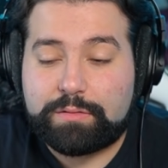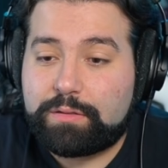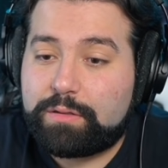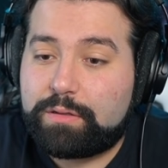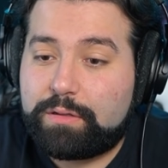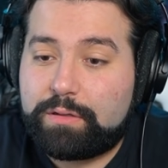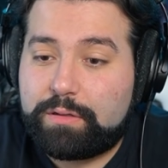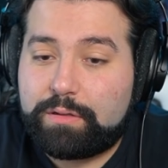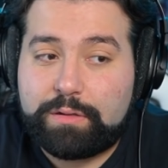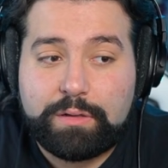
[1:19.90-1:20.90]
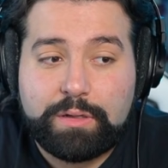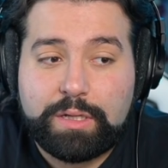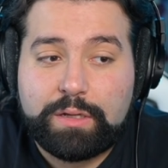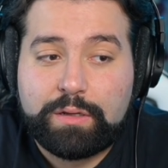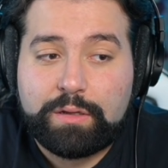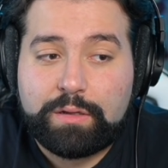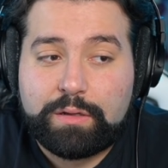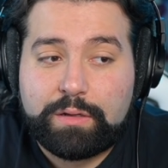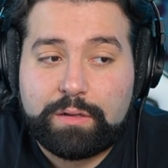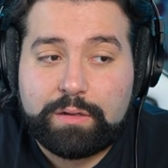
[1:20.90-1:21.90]

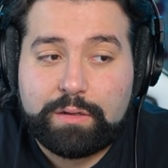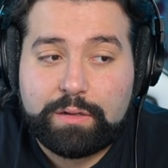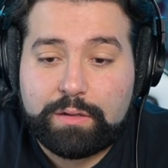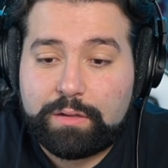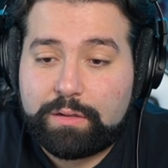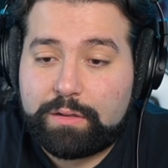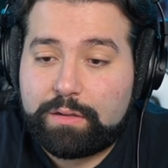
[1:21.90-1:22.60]
(silence)